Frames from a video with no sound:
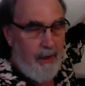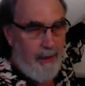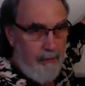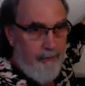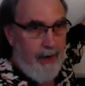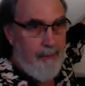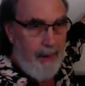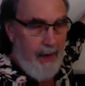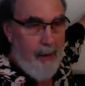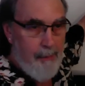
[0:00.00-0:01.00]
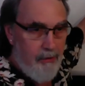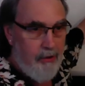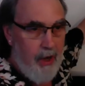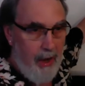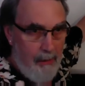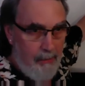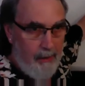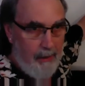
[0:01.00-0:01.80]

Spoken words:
and divide by how much time